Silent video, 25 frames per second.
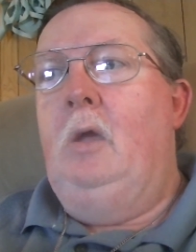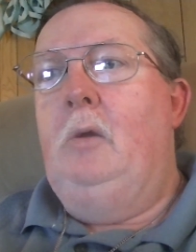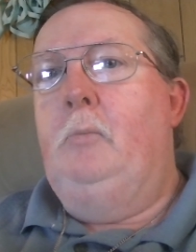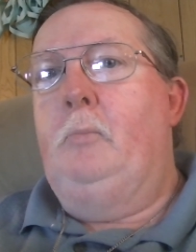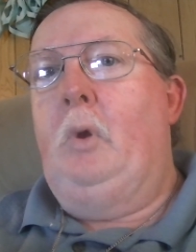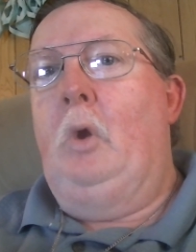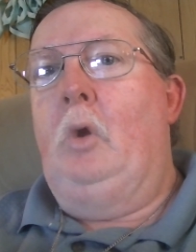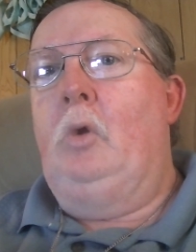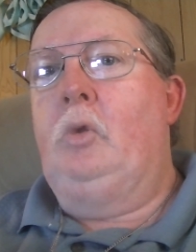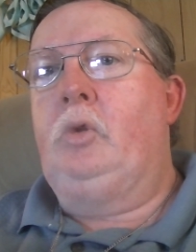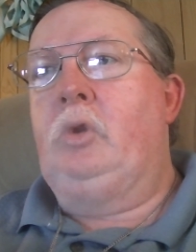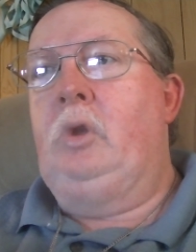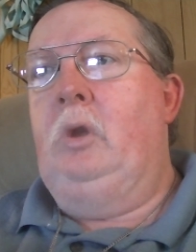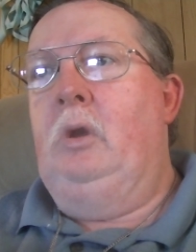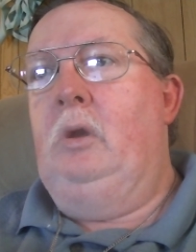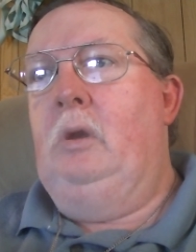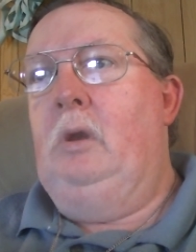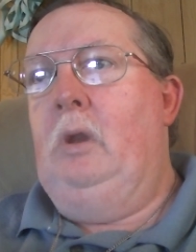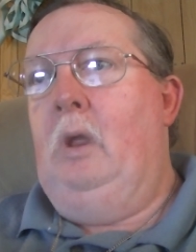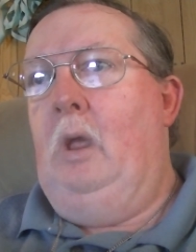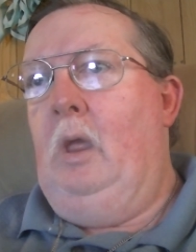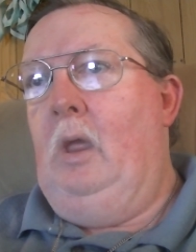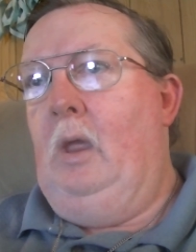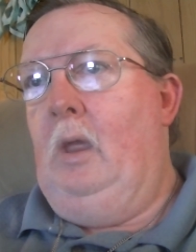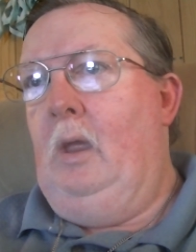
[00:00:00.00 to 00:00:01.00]

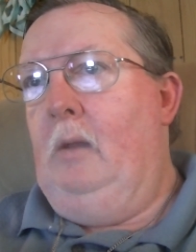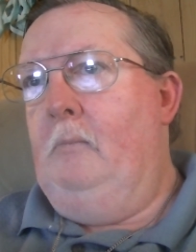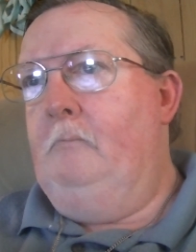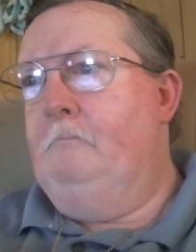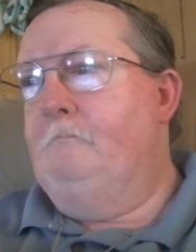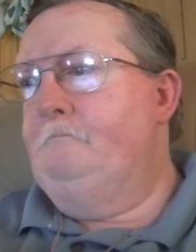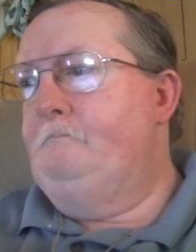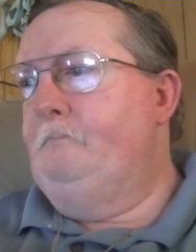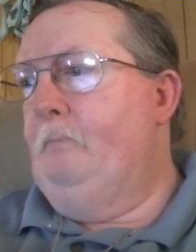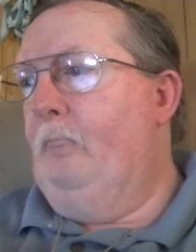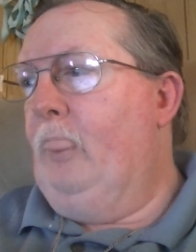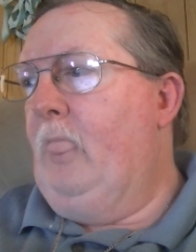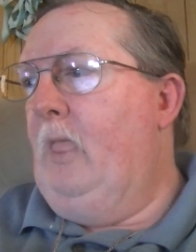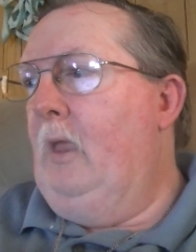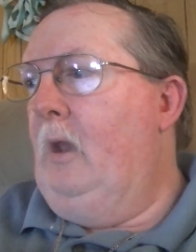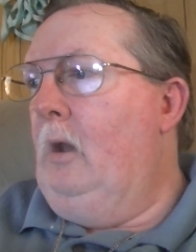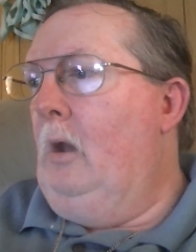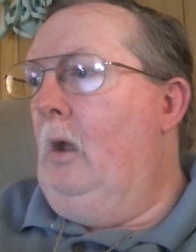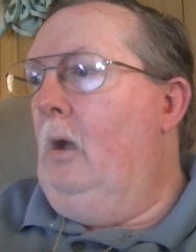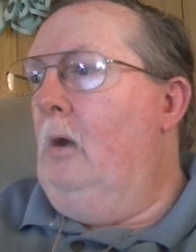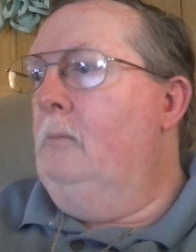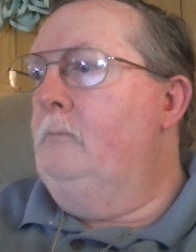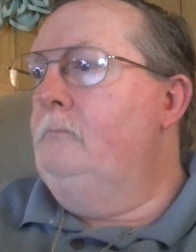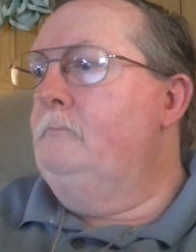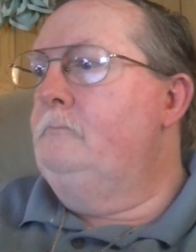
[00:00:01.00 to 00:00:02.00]
posting, uh, you
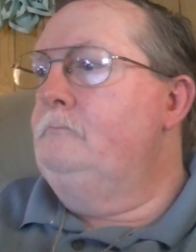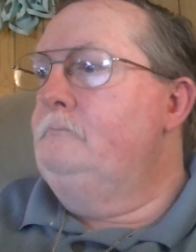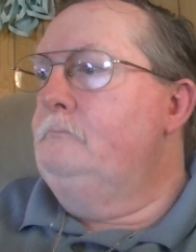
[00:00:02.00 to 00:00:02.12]
know,